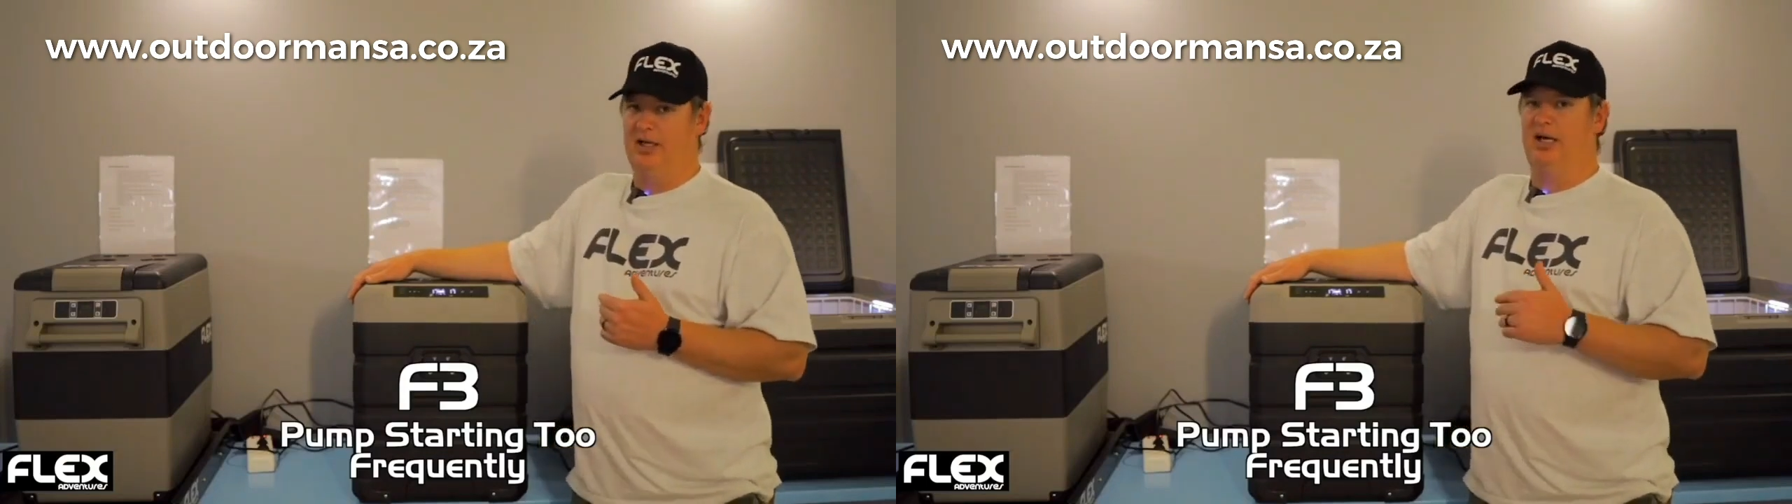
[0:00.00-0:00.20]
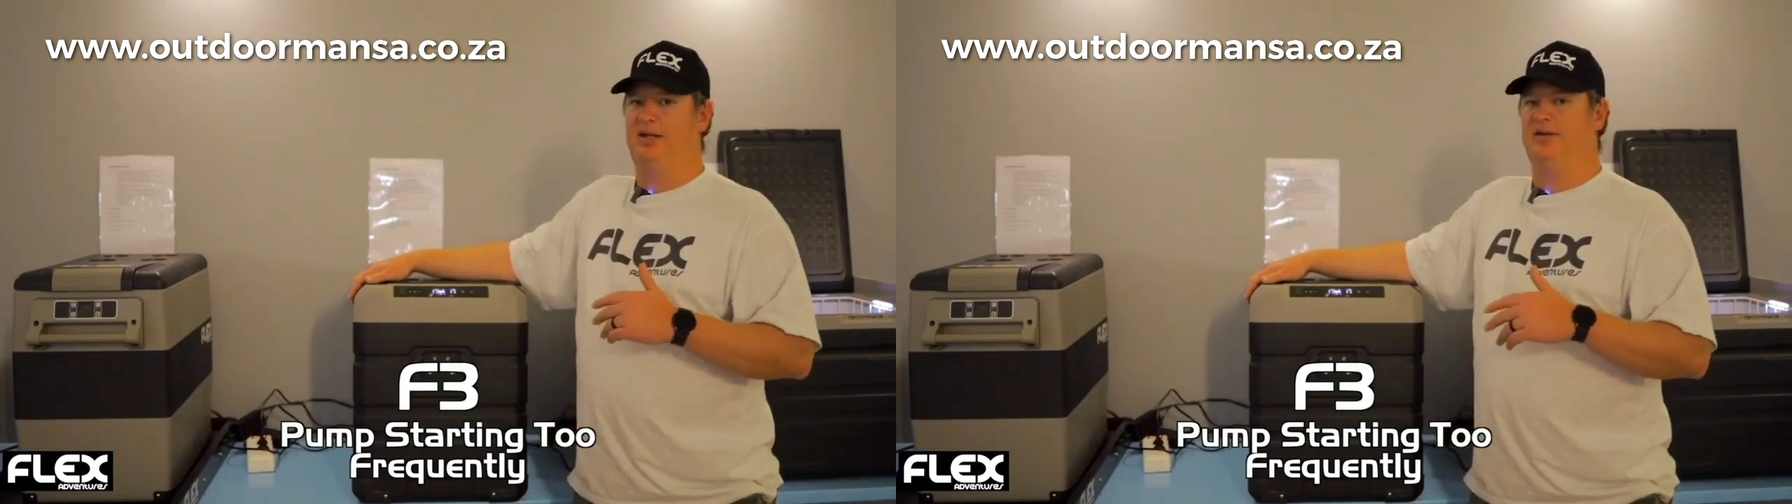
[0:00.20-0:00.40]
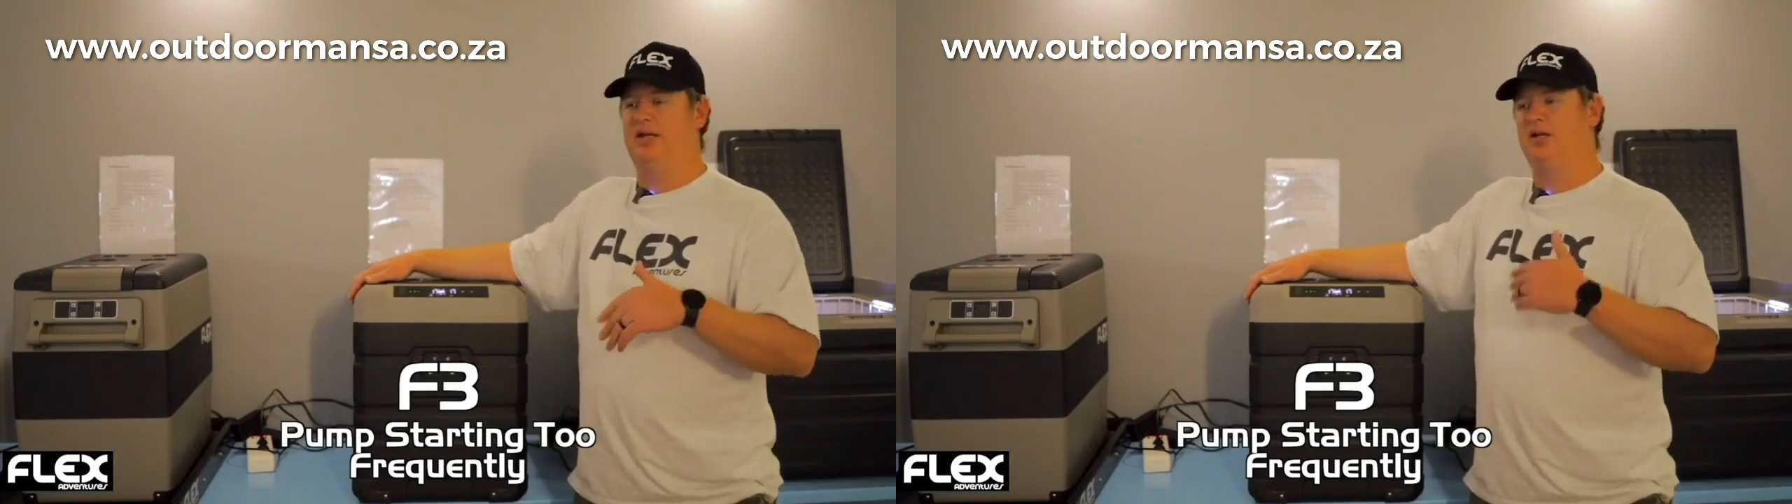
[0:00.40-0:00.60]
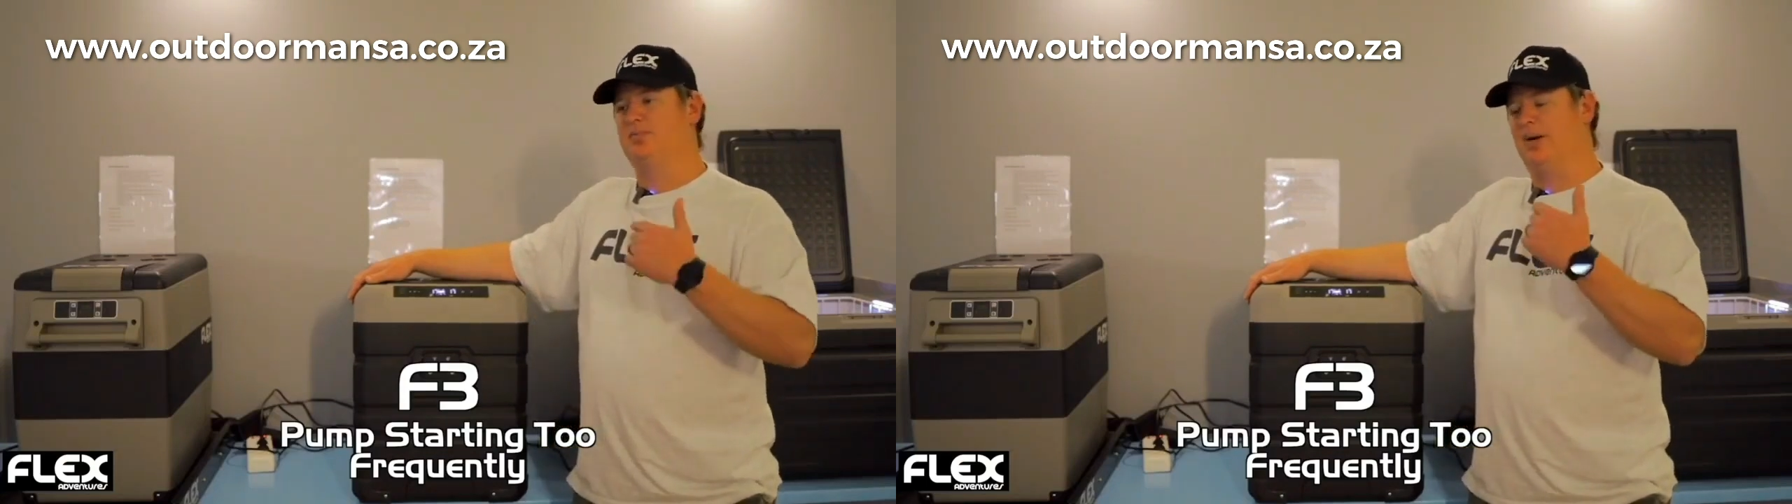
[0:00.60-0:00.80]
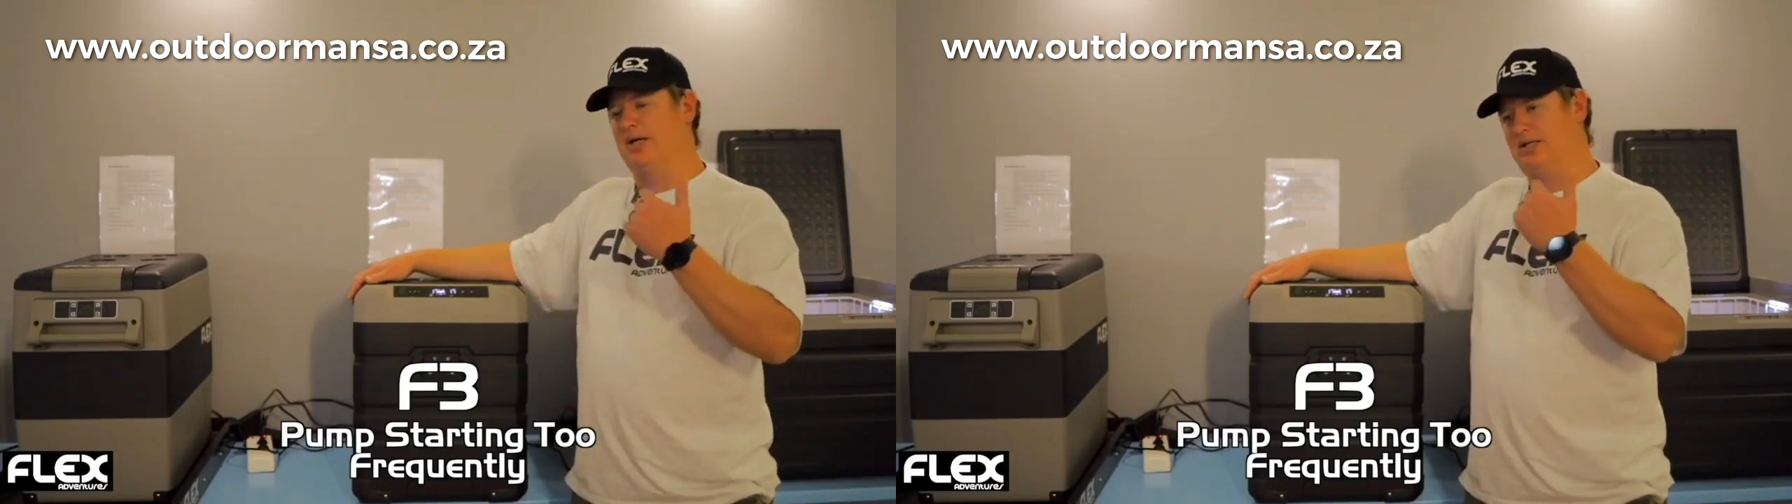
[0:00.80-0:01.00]
and then it's
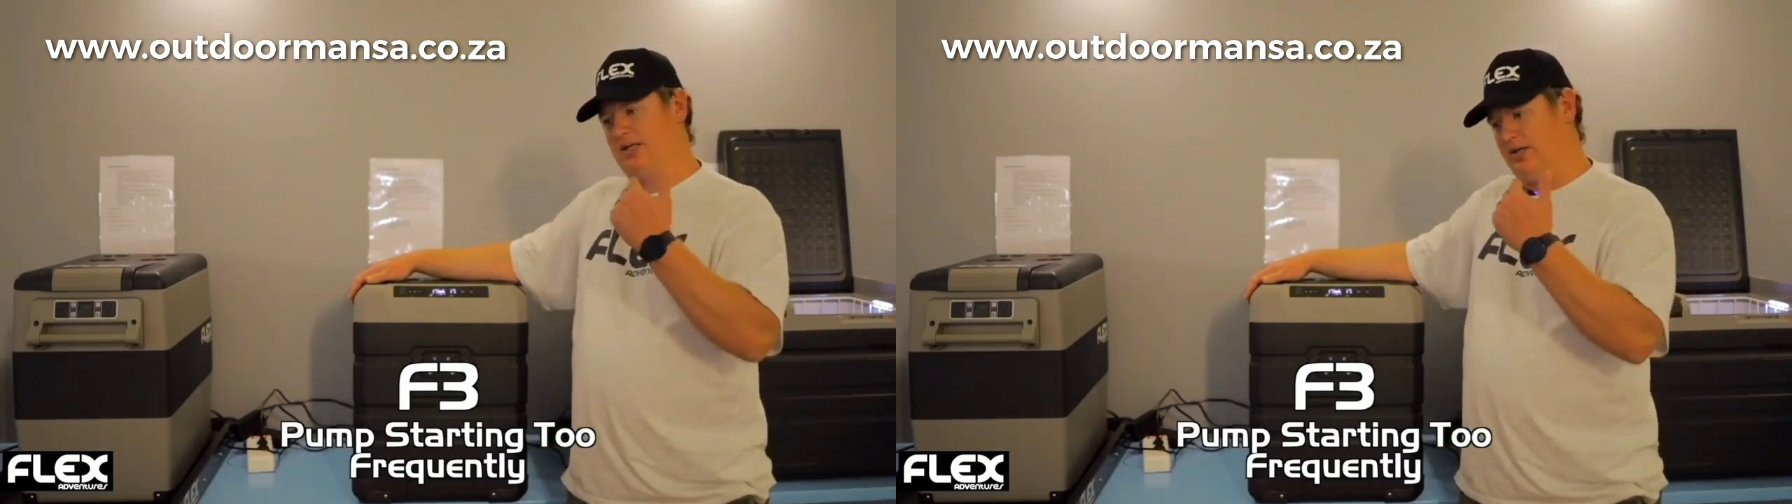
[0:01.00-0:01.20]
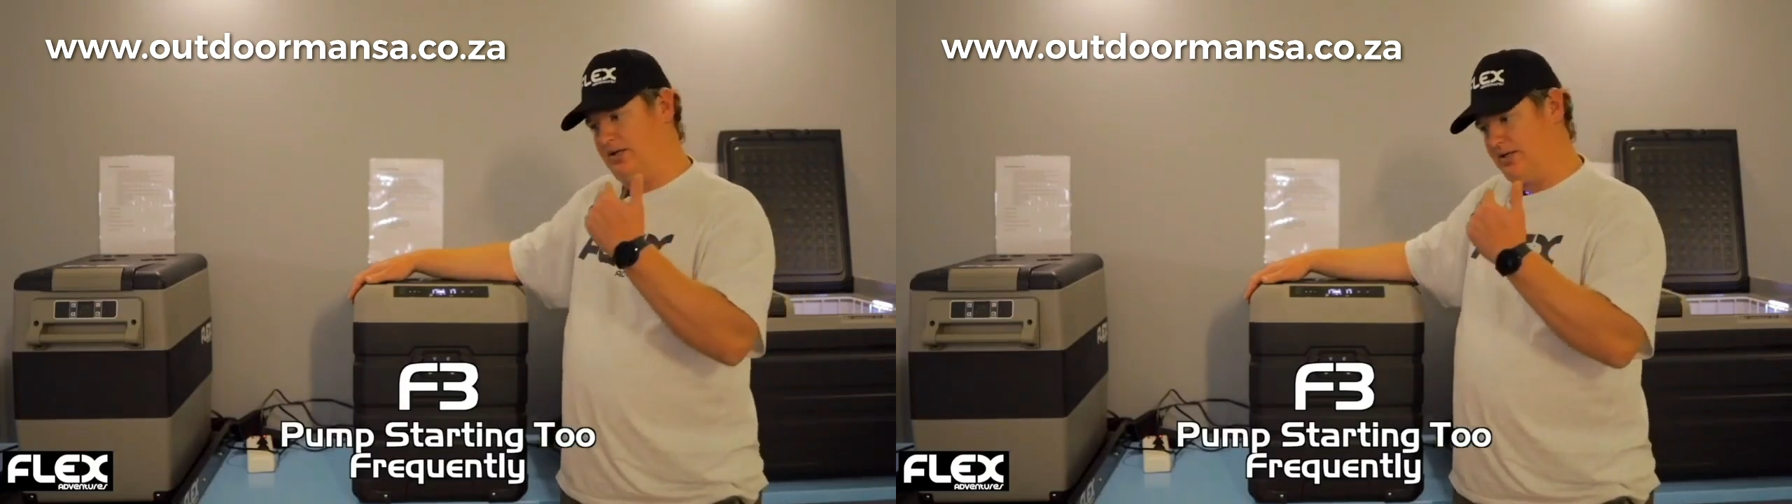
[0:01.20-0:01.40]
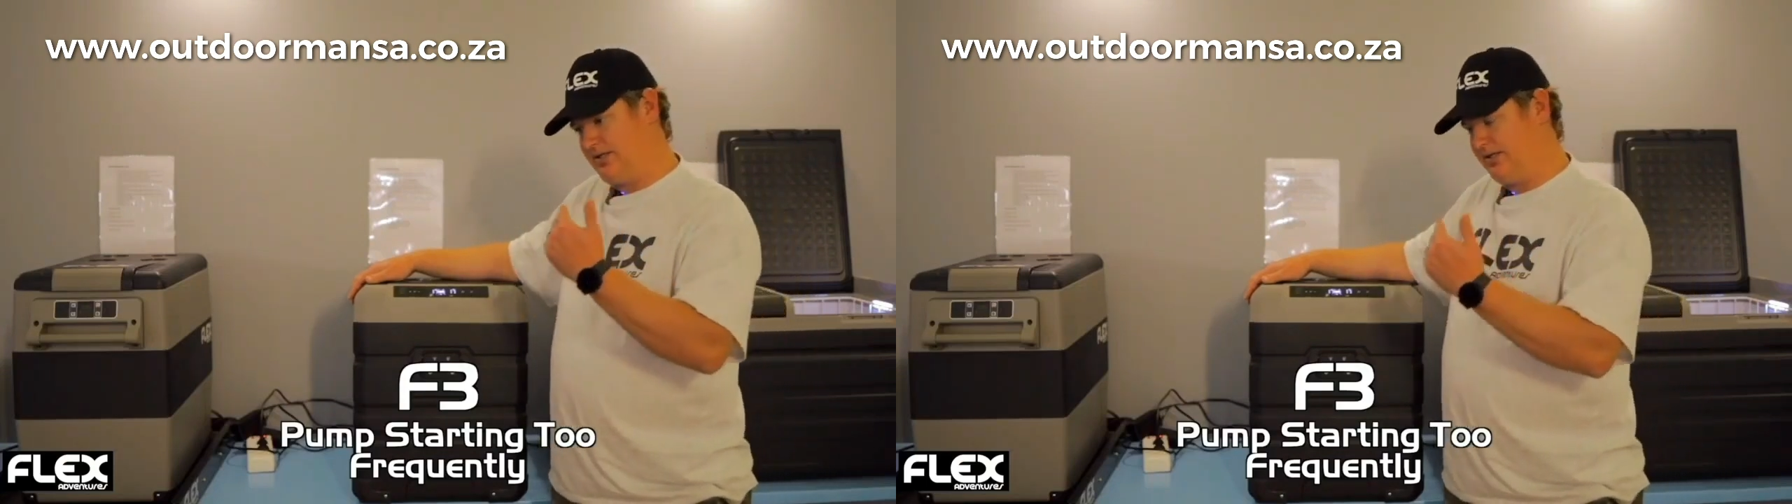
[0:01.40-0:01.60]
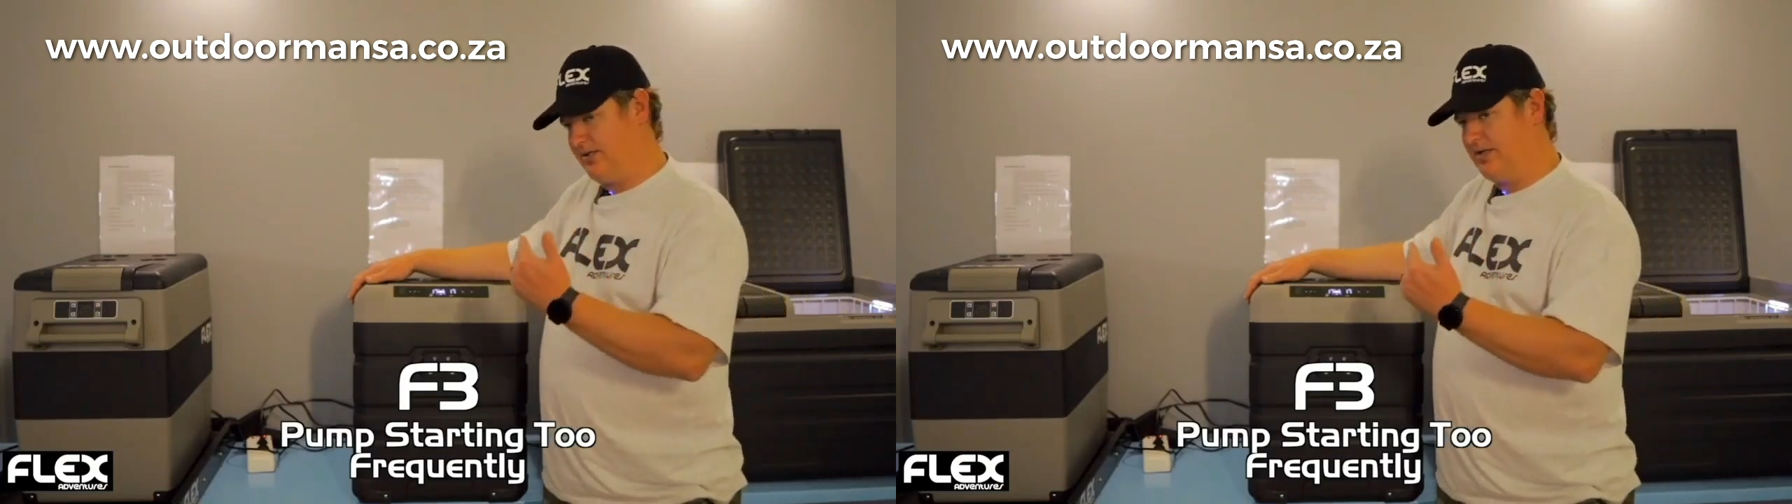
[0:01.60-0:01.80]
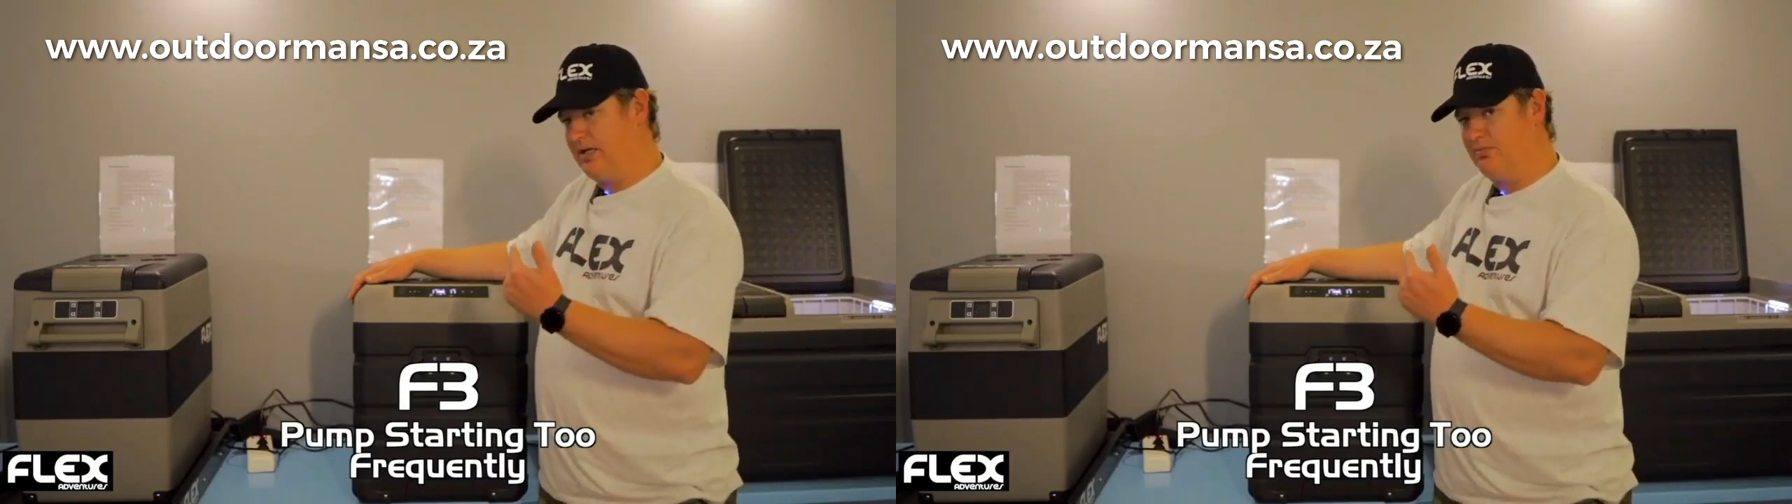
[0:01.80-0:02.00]
basically going to sit
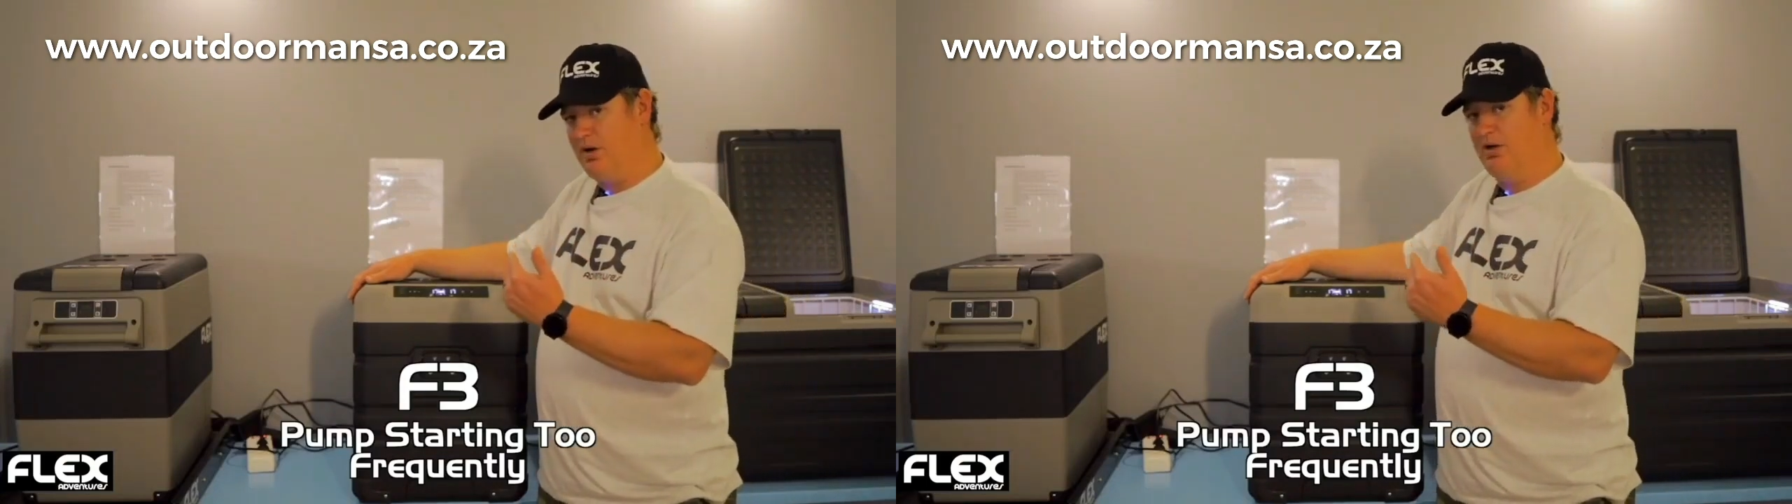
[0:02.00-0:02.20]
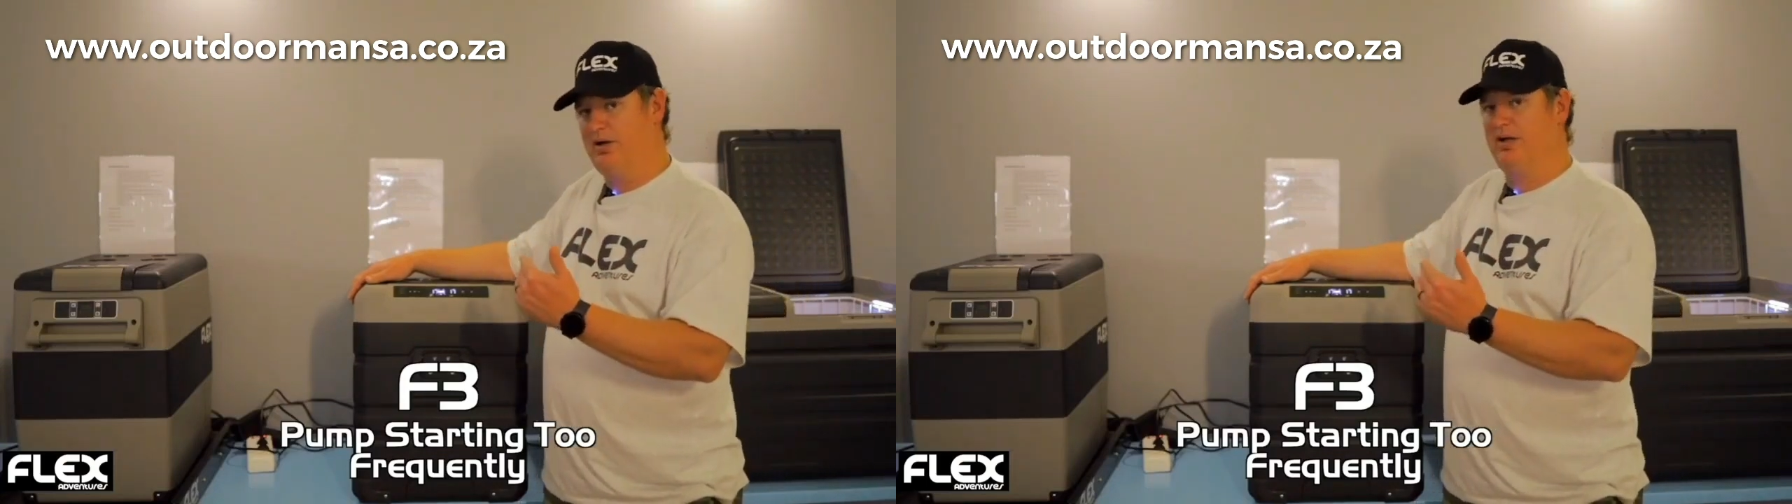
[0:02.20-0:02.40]
in that mode,